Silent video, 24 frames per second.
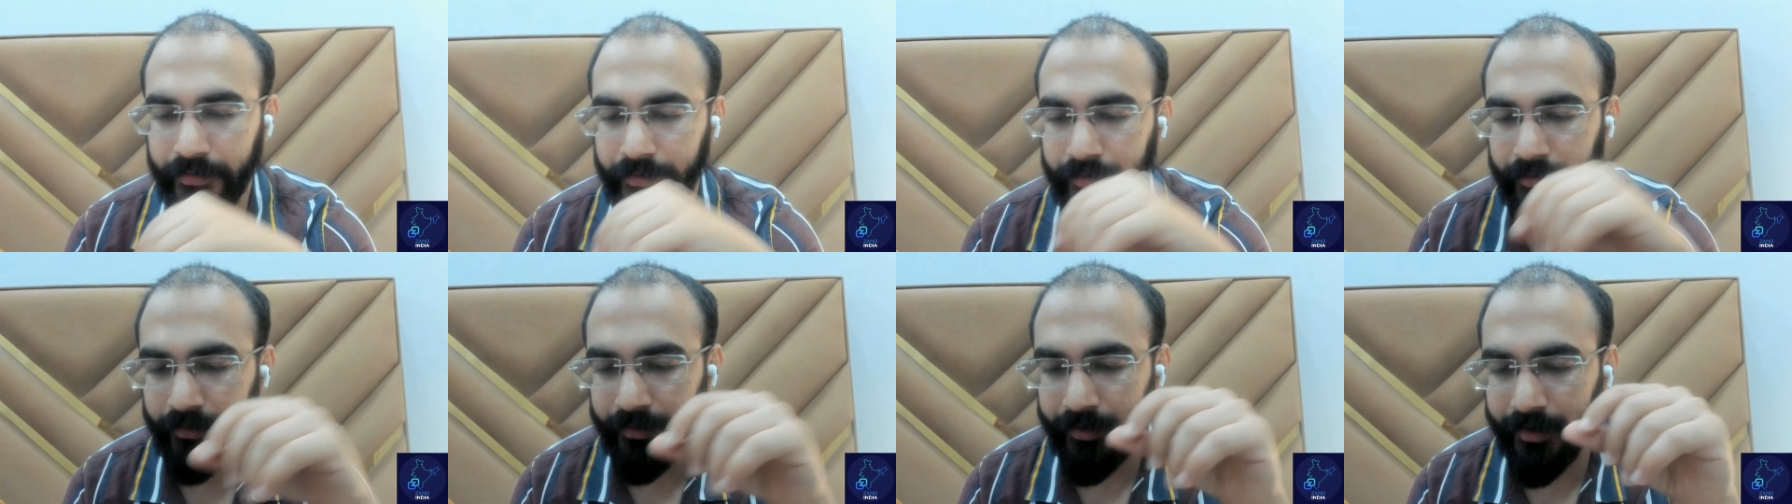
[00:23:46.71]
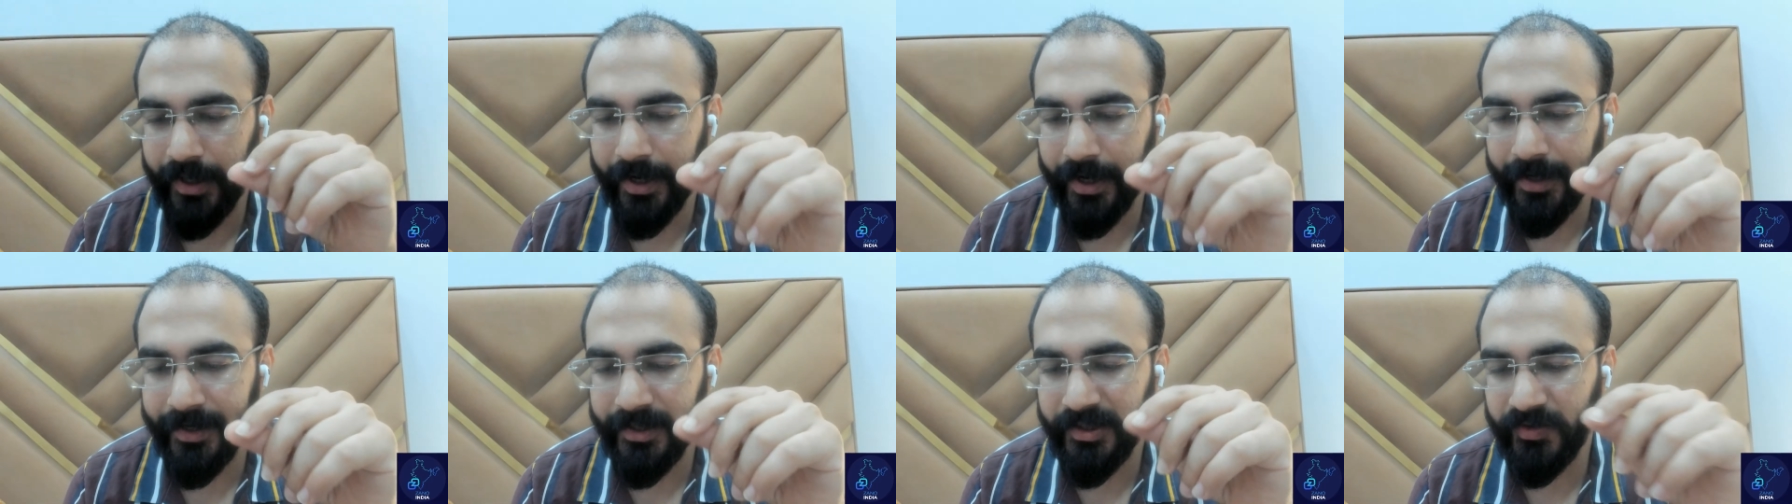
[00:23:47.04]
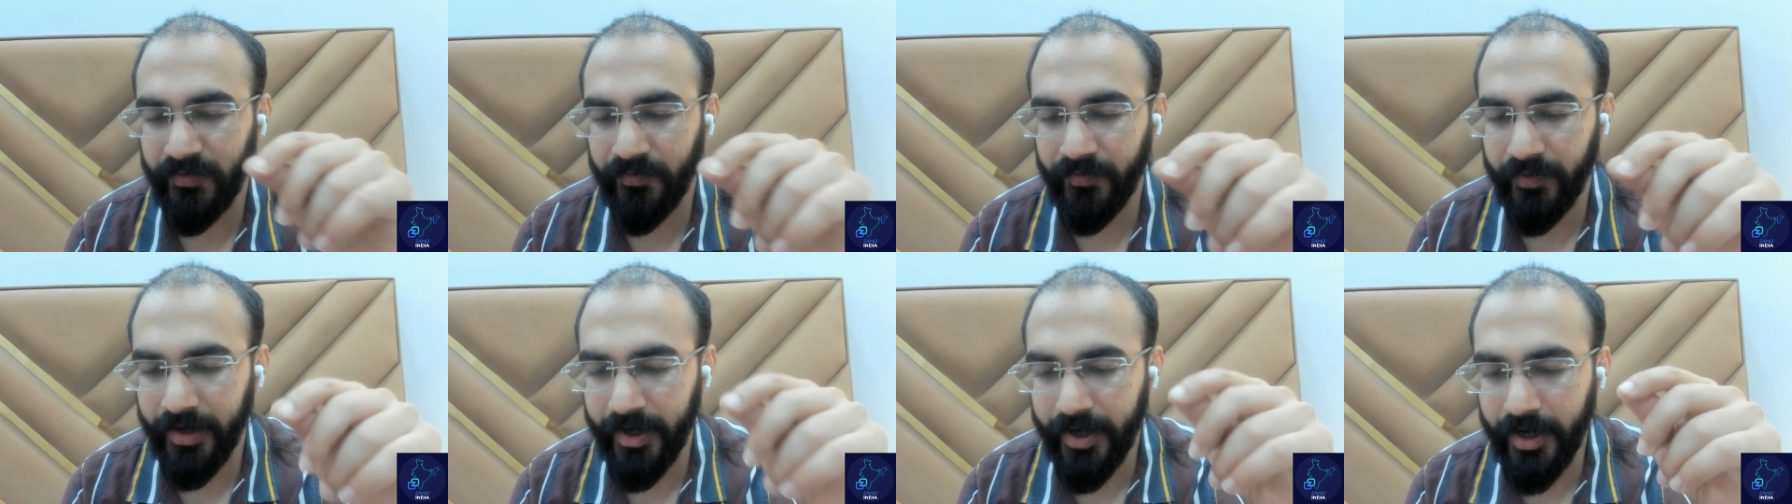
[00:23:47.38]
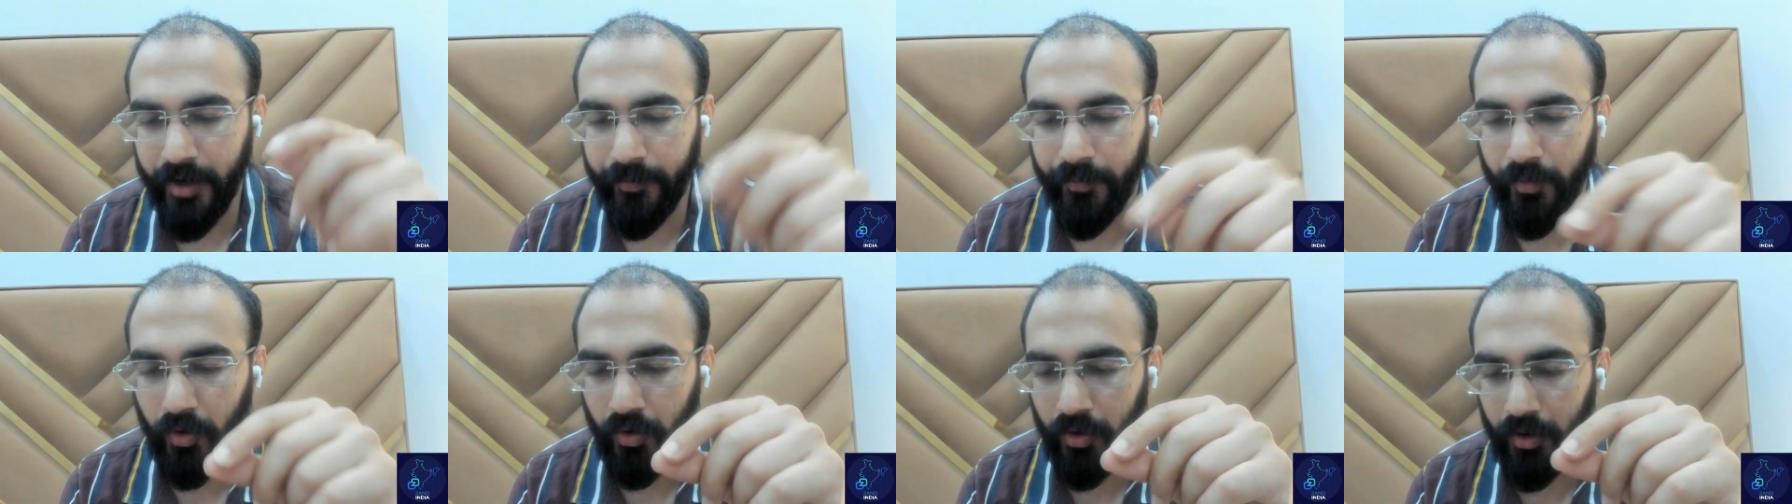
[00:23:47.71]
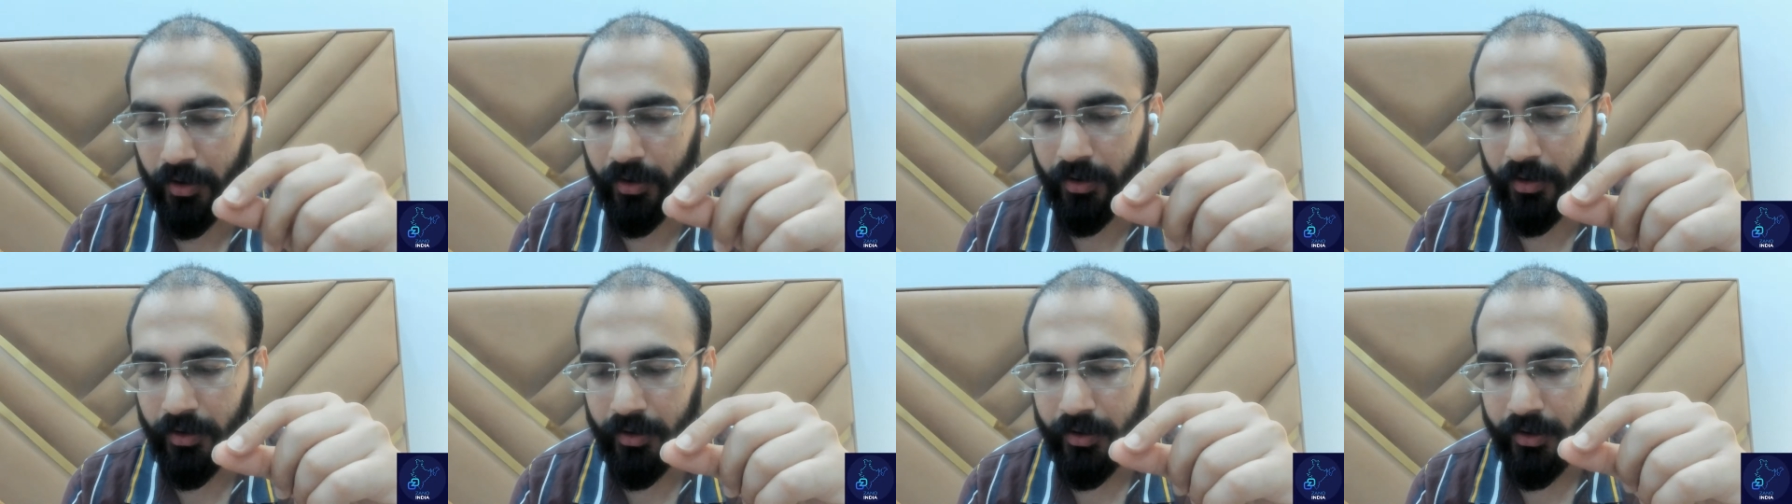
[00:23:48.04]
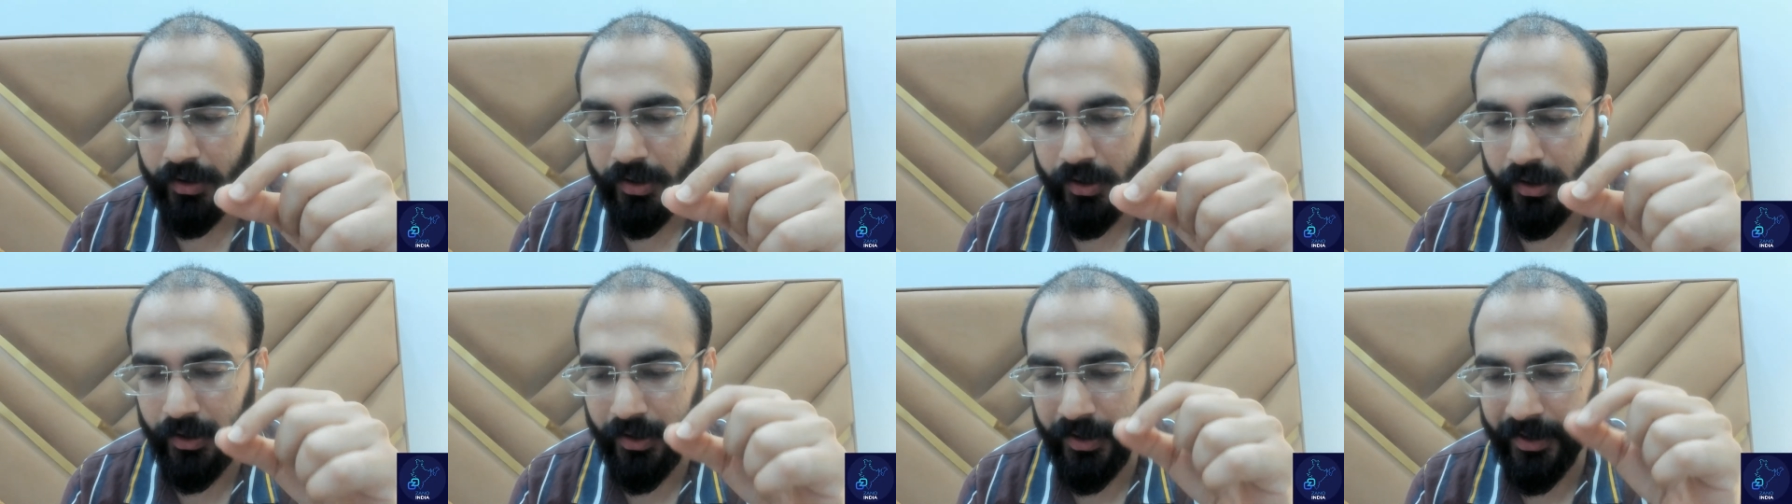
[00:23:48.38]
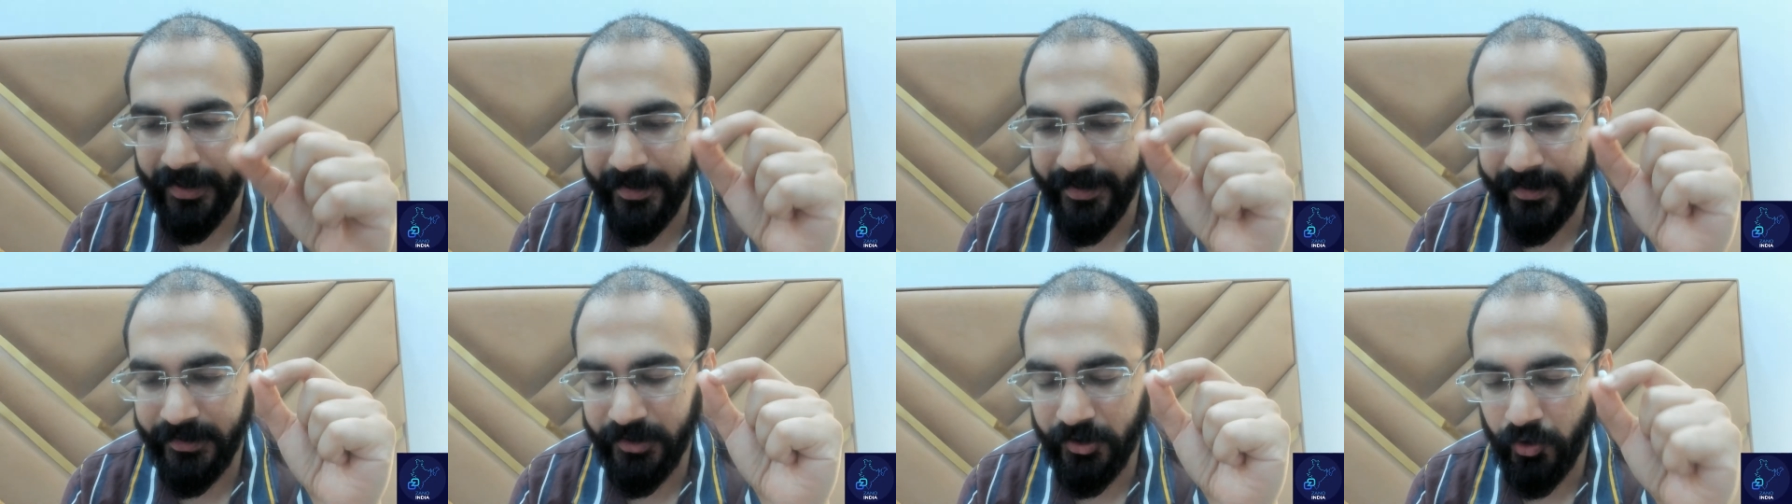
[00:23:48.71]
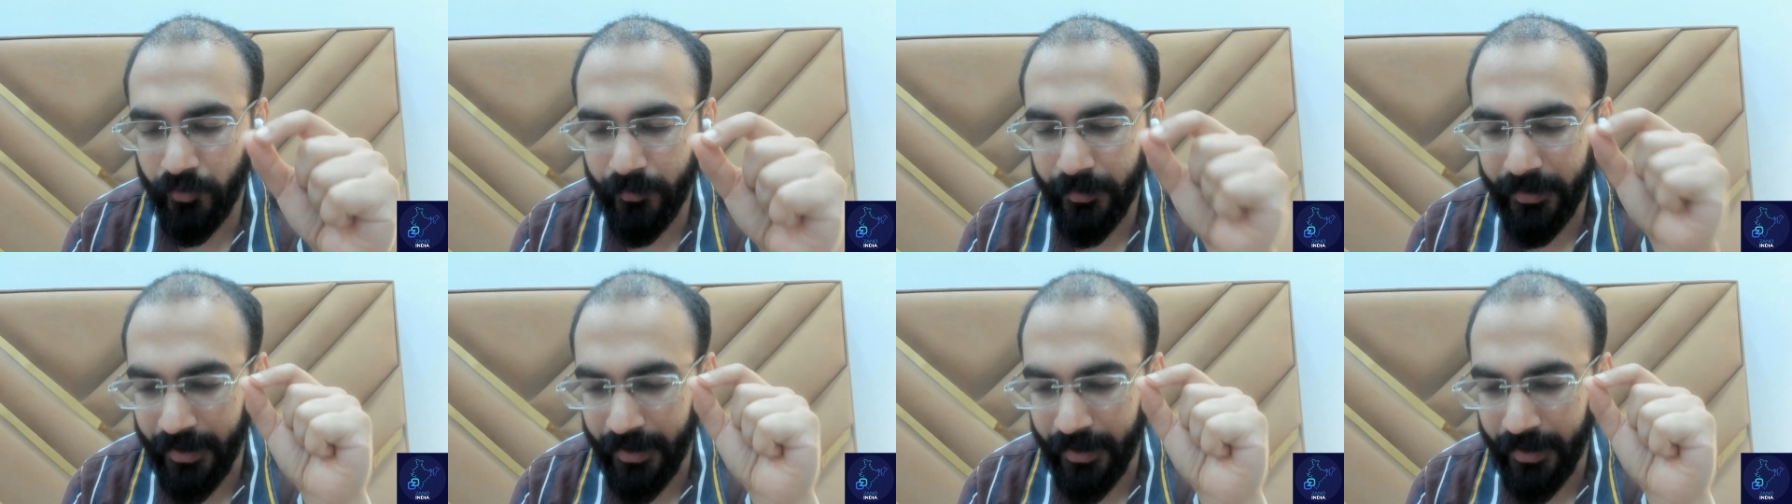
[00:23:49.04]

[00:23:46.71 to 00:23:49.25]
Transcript: that is Freedom Dollar, needs to be